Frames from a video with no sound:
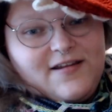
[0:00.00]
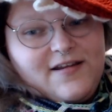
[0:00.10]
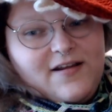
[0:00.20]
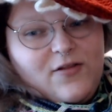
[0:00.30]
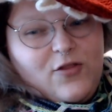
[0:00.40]
The
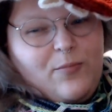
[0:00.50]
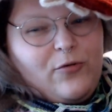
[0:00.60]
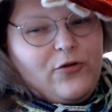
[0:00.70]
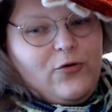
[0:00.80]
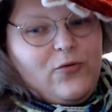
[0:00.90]
blue
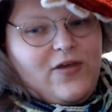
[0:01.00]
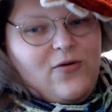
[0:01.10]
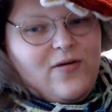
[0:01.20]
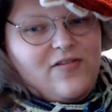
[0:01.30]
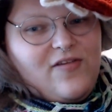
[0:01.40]
that you can
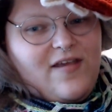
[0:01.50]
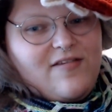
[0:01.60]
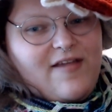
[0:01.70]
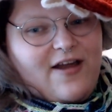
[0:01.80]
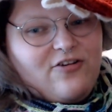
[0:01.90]
see is
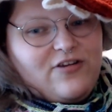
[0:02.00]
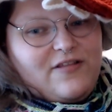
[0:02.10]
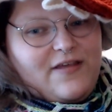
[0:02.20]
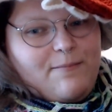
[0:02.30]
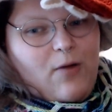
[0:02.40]
actually the
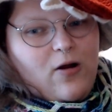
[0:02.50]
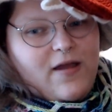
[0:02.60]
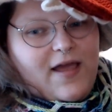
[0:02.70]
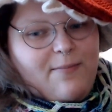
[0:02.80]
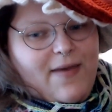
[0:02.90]
marking
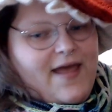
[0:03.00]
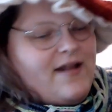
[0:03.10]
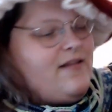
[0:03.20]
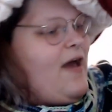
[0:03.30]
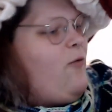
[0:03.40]
pen that
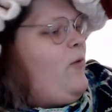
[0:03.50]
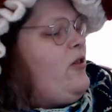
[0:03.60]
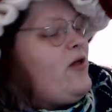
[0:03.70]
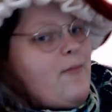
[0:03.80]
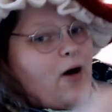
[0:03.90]
will come
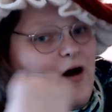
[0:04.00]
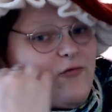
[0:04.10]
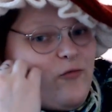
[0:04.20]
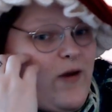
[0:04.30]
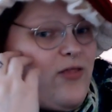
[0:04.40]
off
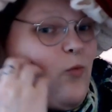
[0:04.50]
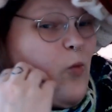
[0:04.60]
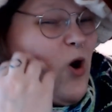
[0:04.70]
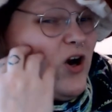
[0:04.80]
with water.